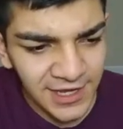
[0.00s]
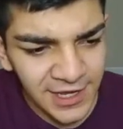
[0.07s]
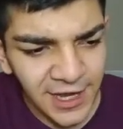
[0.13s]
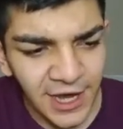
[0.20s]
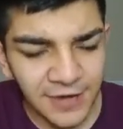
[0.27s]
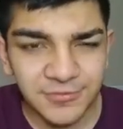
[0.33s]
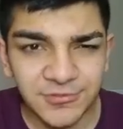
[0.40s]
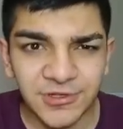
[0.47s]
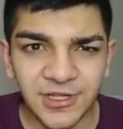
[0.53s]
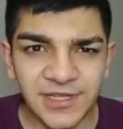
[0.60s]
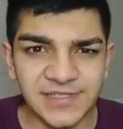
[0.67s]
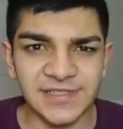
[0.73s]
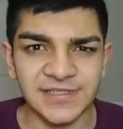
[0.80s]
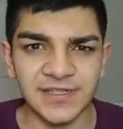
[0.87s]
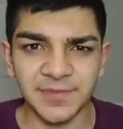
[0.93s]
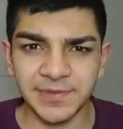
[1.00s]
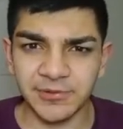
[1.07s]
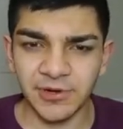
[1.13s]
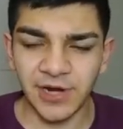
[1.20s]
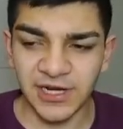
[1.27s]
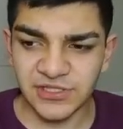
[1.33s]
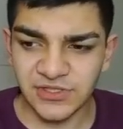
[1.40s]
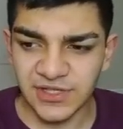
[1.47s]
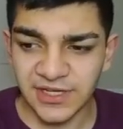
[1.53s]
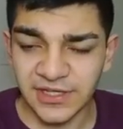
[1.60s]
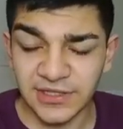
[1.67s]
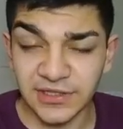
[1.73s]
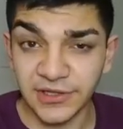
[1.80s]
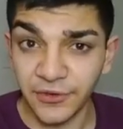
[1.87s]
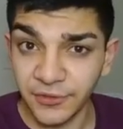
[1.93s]
I've been realizing some people are actually getting
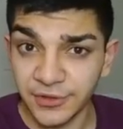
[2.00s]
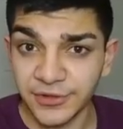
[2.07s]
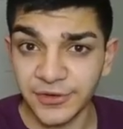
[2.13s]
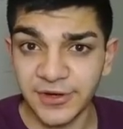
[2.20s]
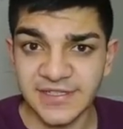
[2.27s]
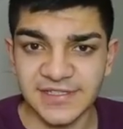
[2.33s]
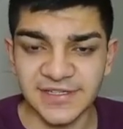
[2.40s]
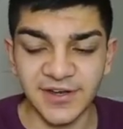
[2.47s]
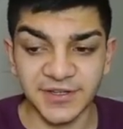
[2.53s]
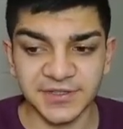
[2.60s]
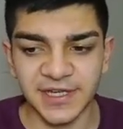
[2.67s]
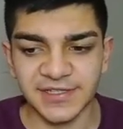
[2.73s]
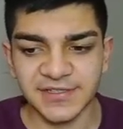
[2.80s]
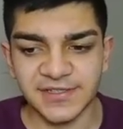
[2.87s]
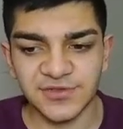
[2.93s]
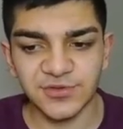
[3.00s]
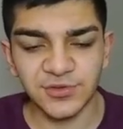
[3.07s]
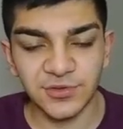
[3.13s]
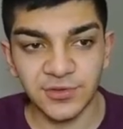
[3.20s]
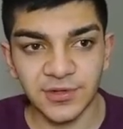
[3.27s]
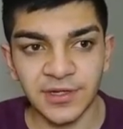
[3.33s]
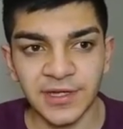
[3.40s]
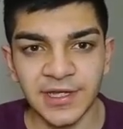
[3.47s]
lower grades in online school